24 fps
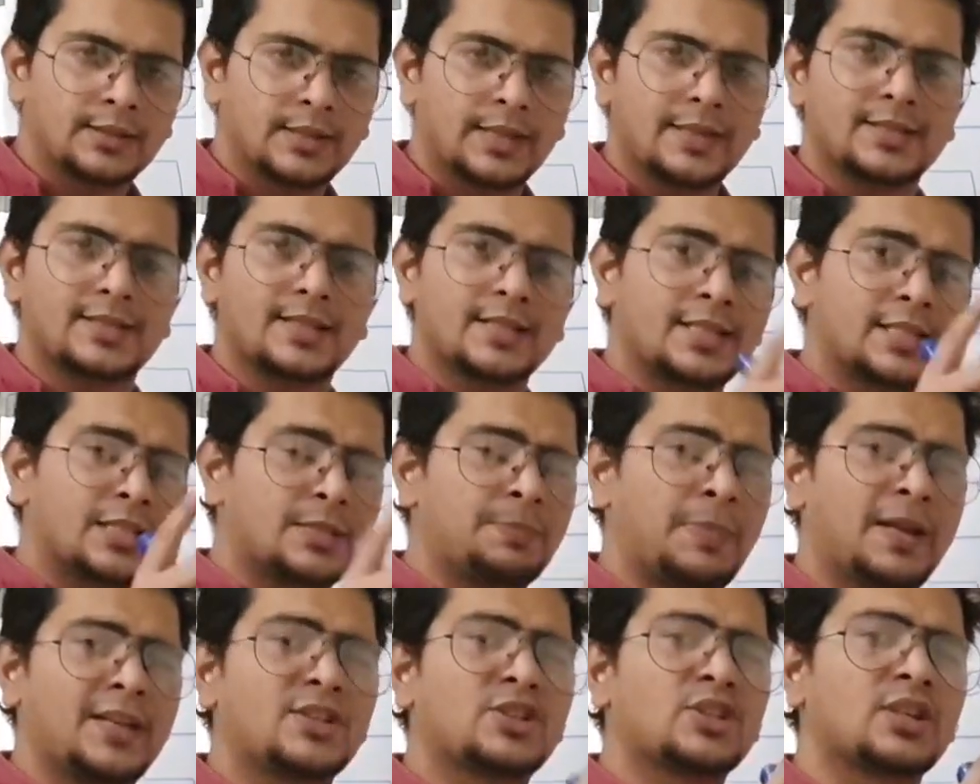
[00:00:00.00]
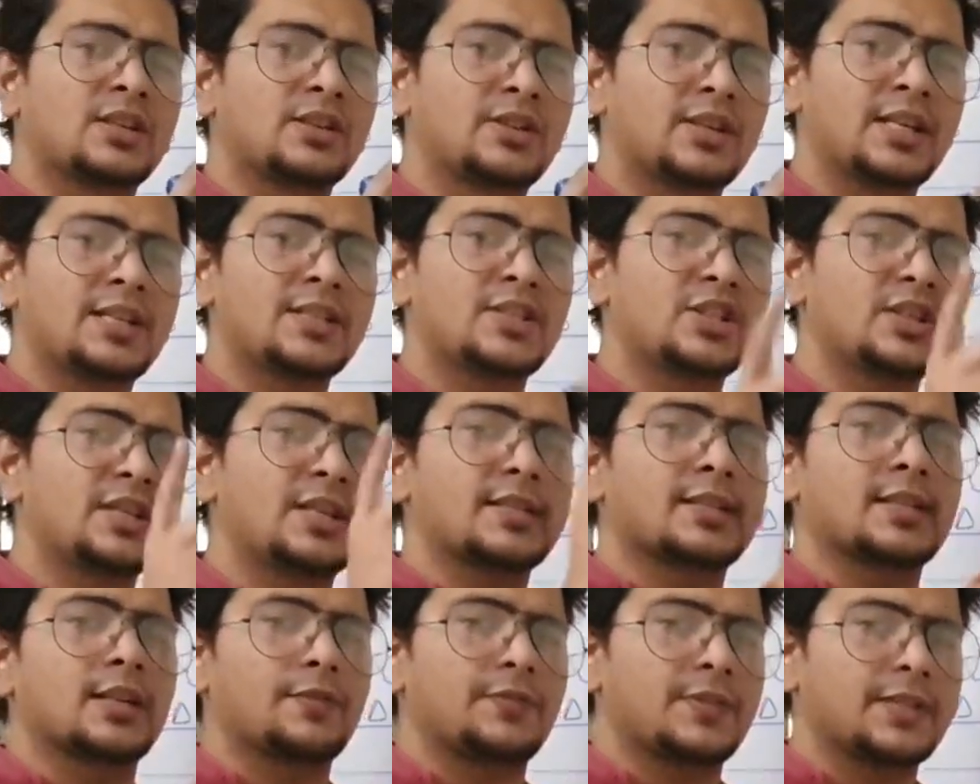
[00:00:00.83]
that is a suspension range in the
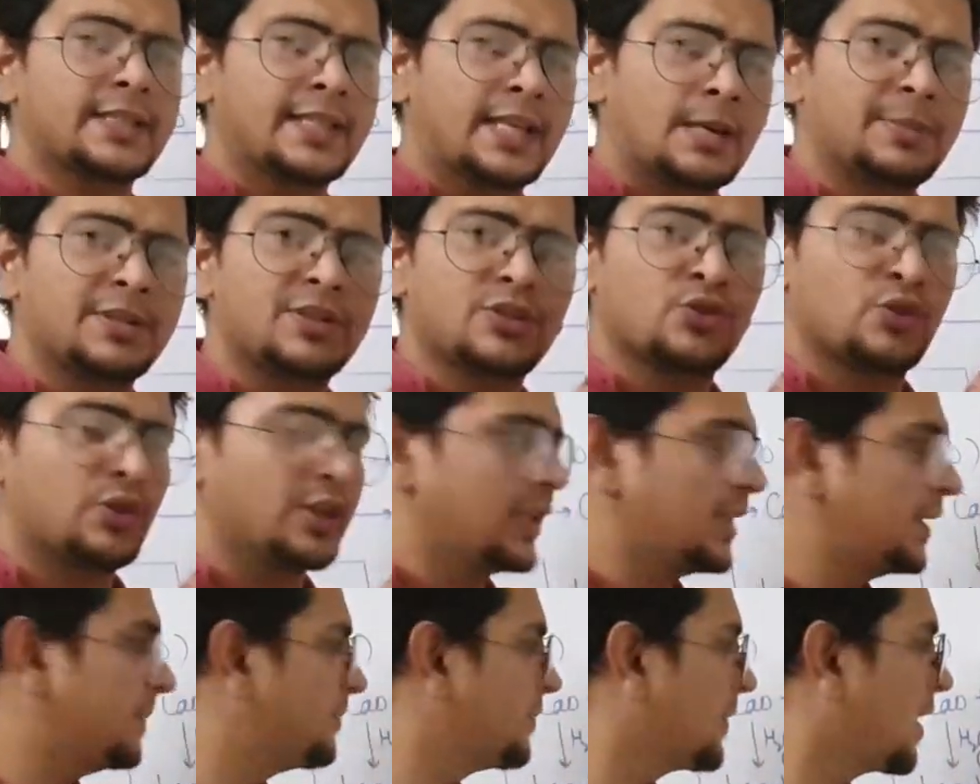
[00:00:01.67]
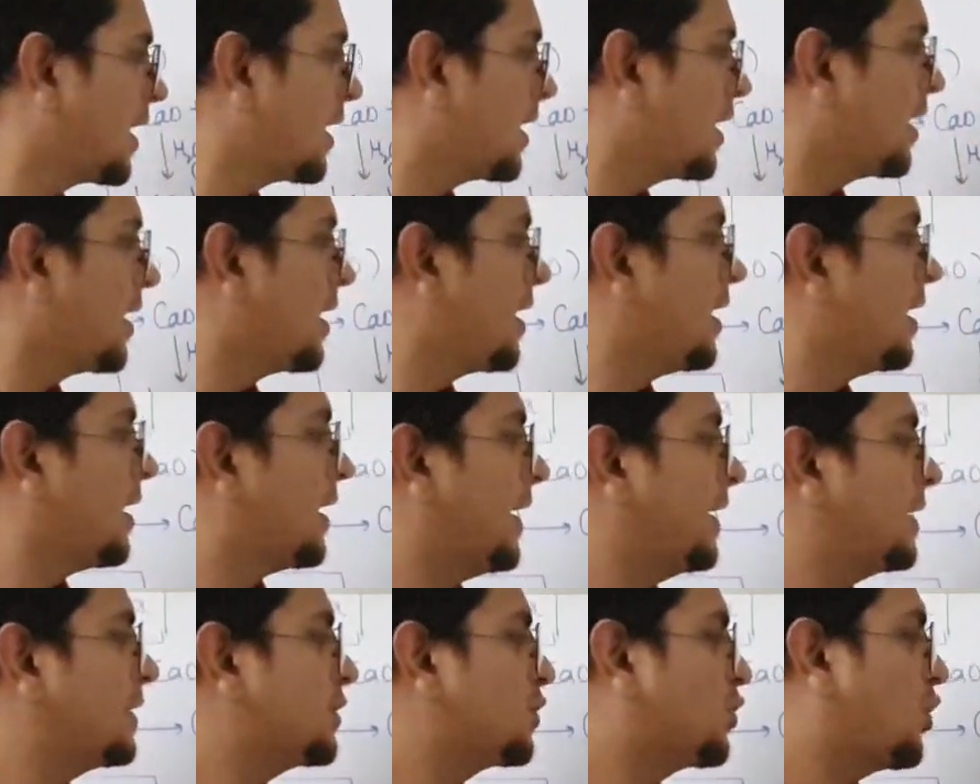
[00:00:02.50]
surface chemistry.
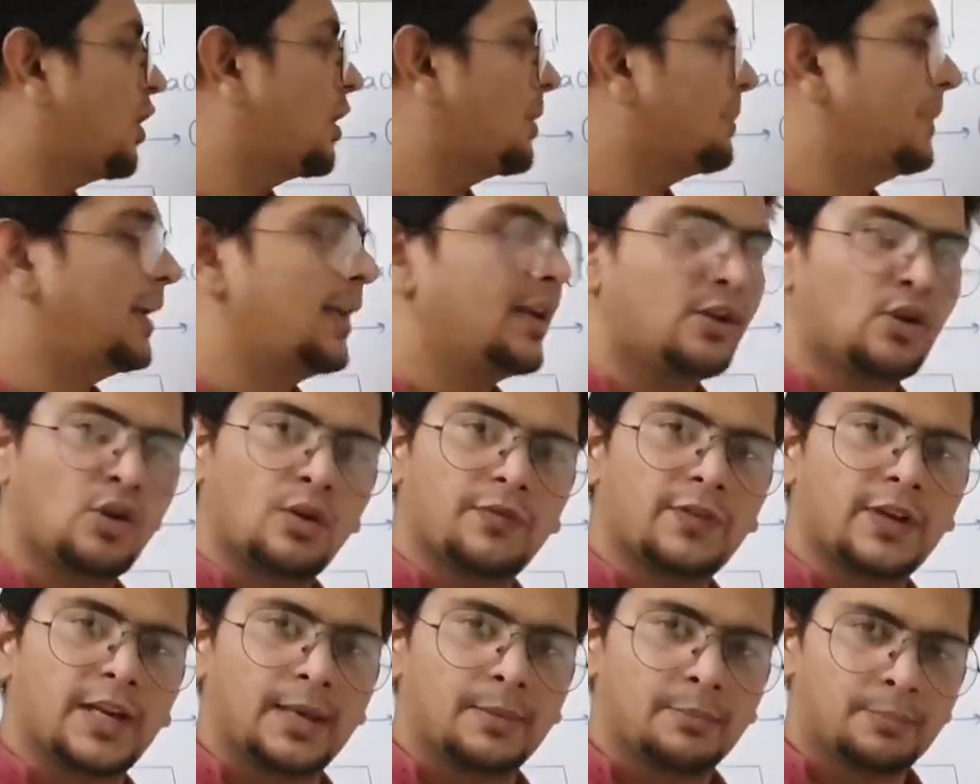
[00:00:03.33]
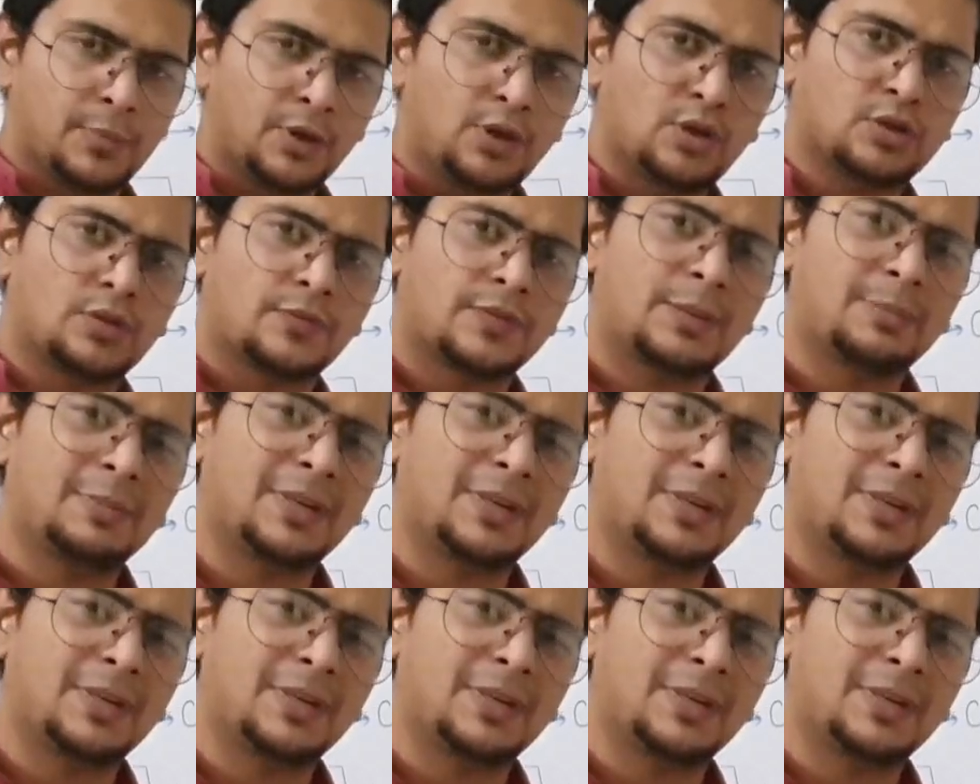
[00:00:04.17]
It is called milk of lime because of the